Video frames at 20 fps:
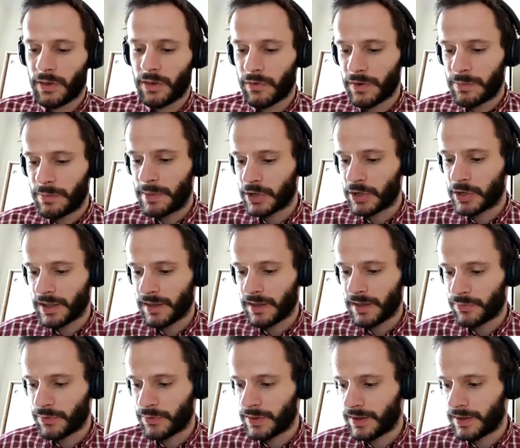you very much,
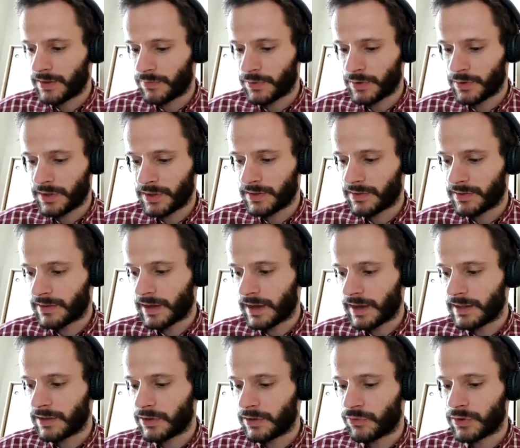Anja, for this
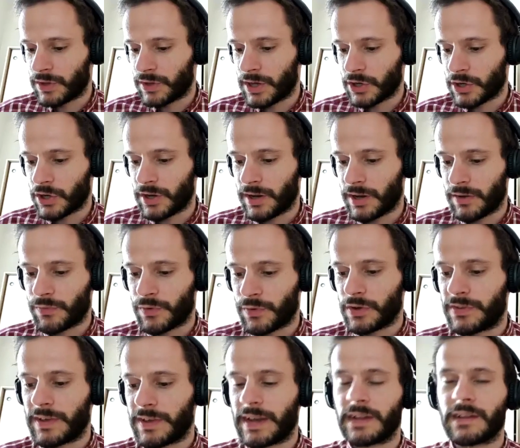kind introduction and
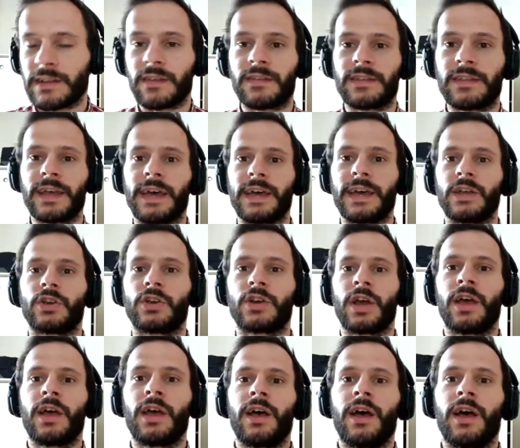for setting the stage.
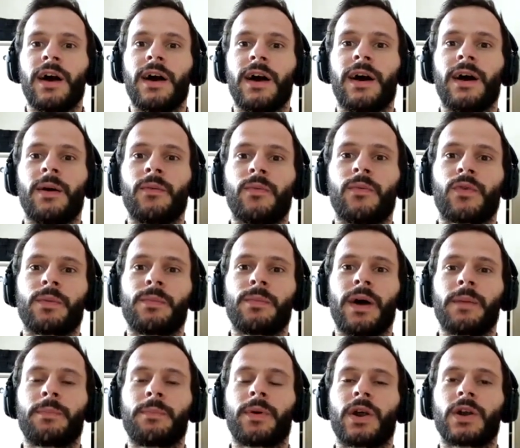For
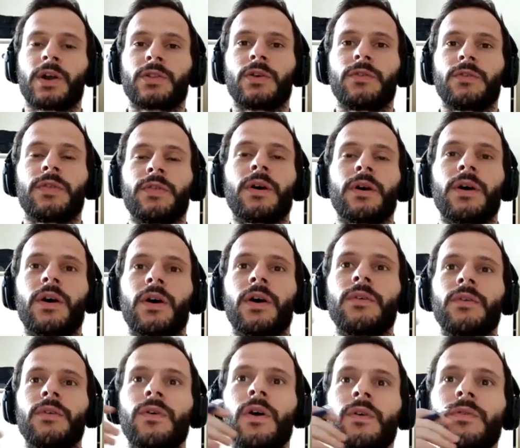my part of
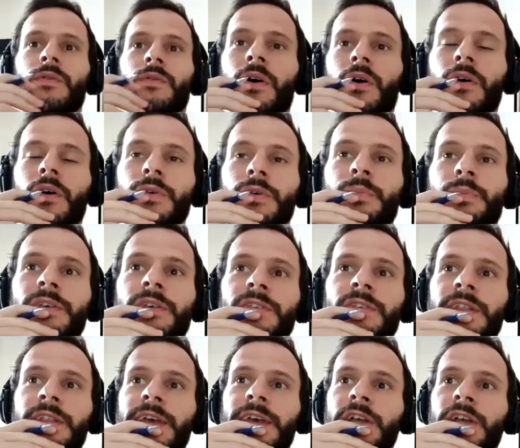the
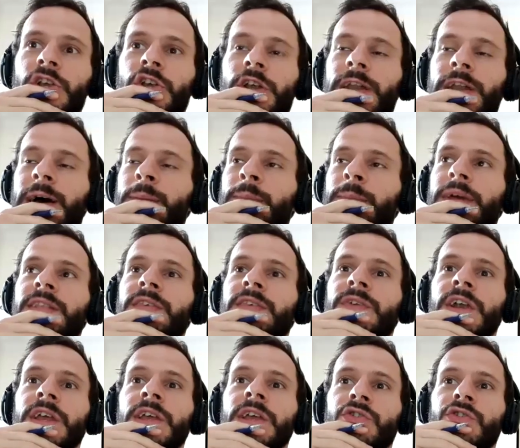presentation, it's
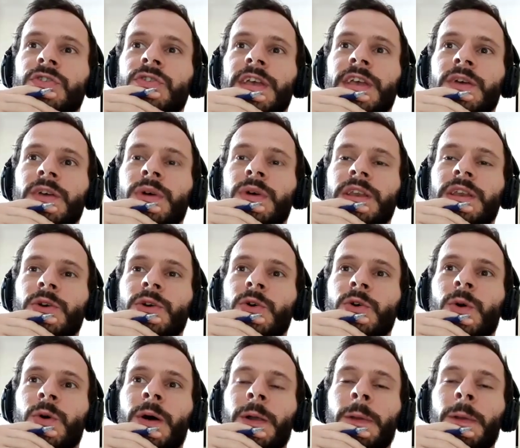very interesting when you,